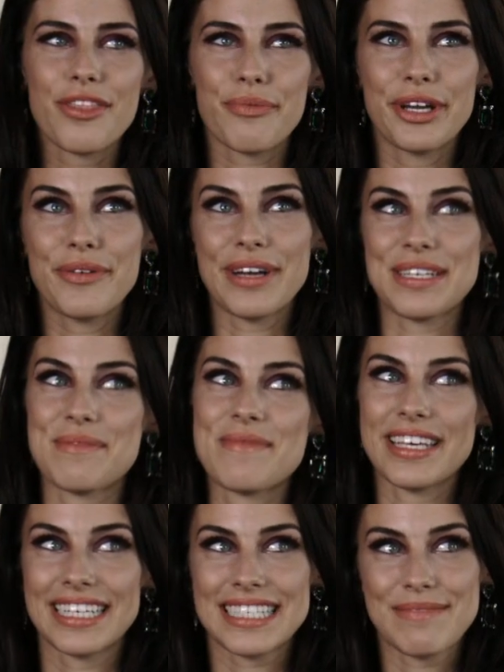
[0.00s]
three random
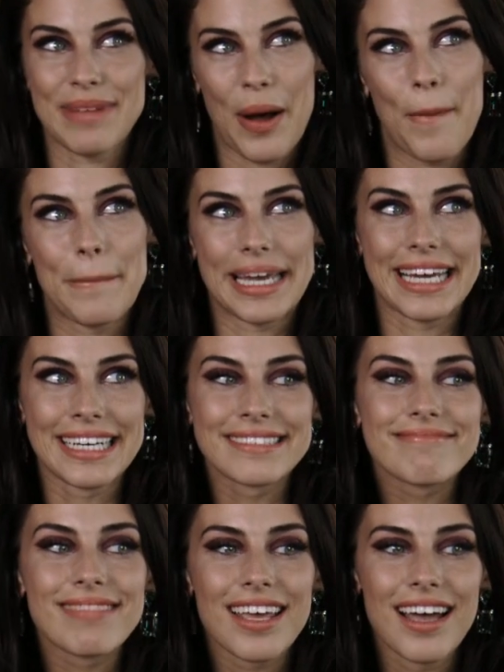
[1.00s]
things about me.
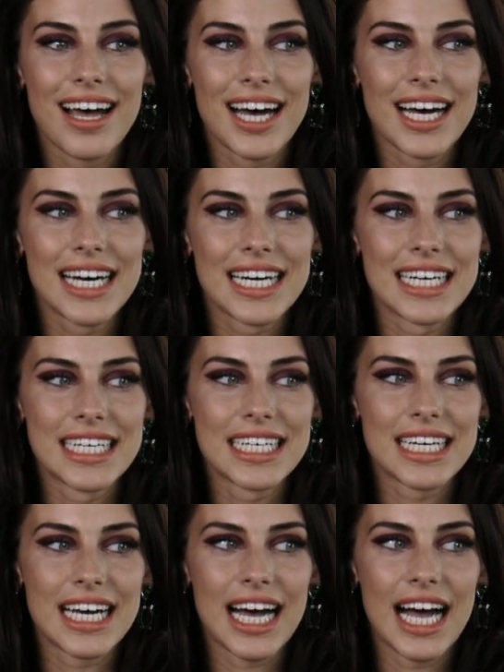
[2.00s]
Uh,
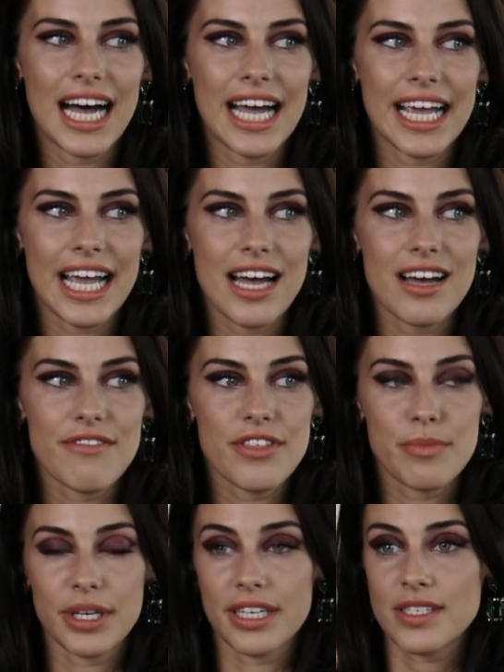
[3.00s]
I have
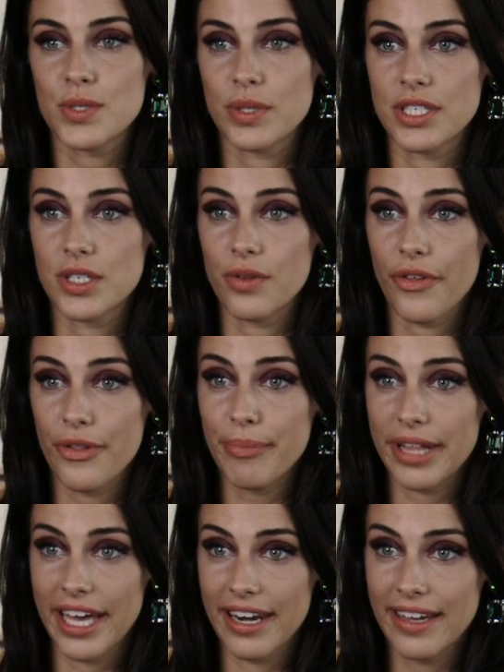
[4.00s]
the biggest sweet tooth on the
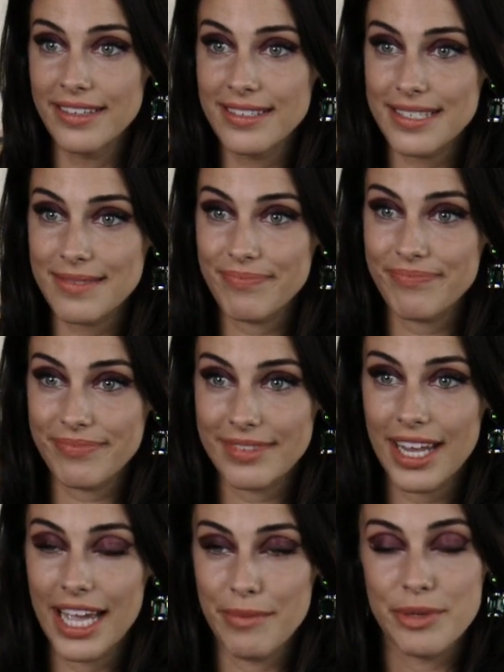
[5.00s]
planet.
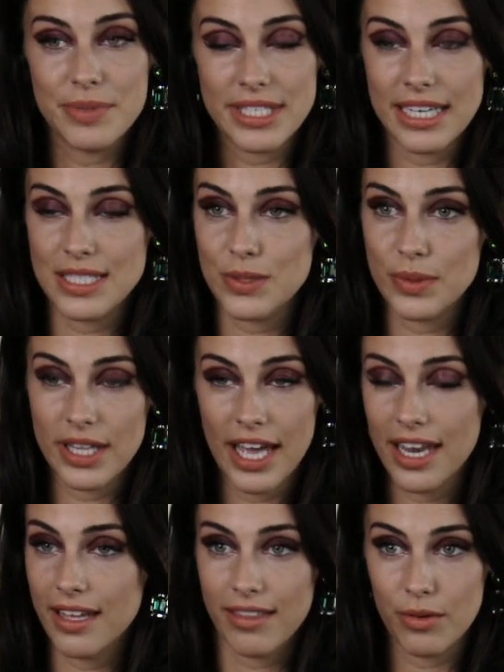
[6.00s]
I am obsessed with
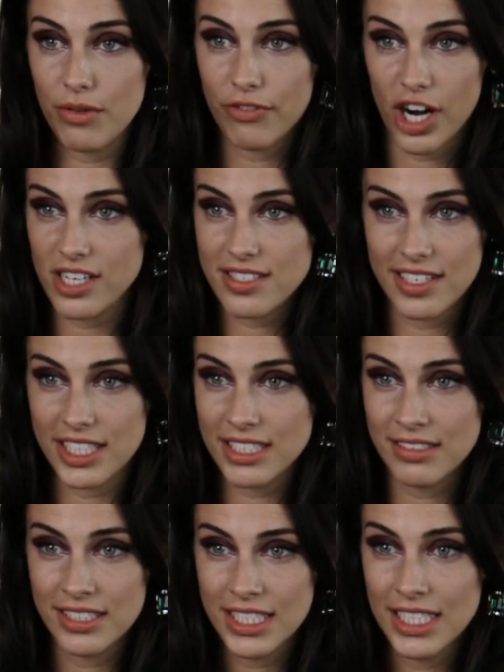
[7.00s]
anything with
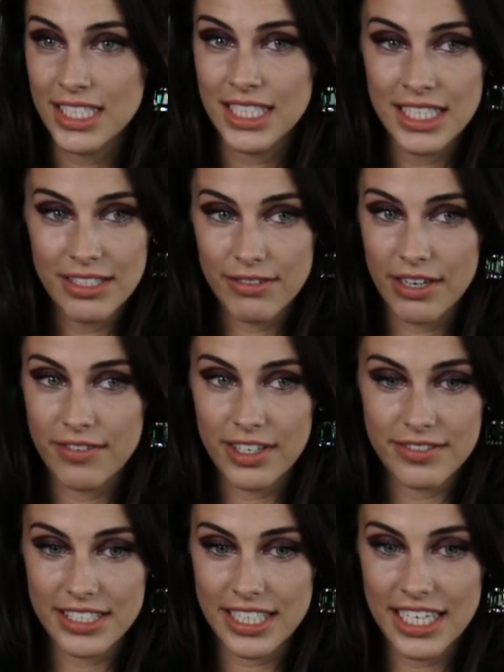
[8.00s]
frosting. Red
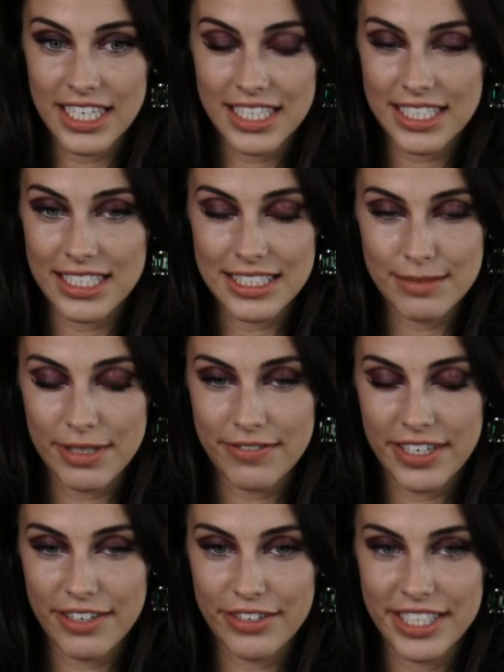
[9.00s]
velvet cake is my
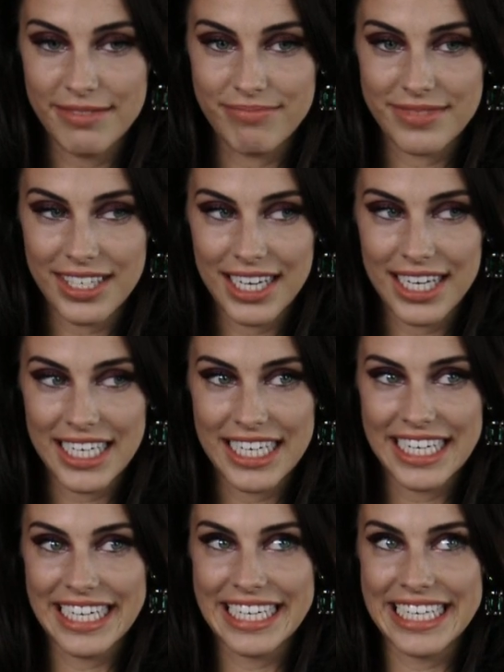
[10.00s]
favorite.
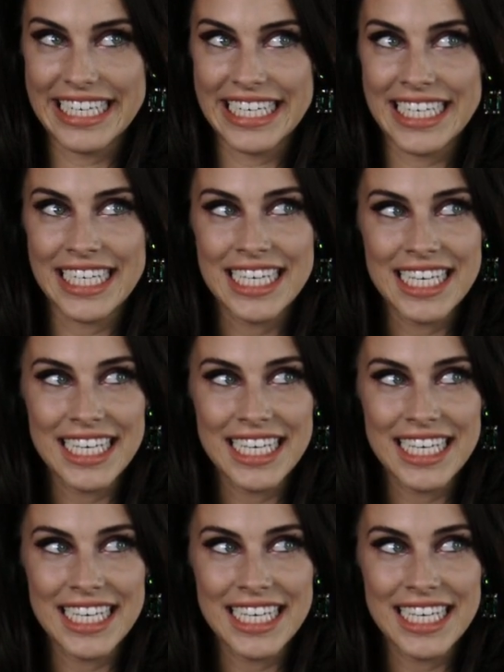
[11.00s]
I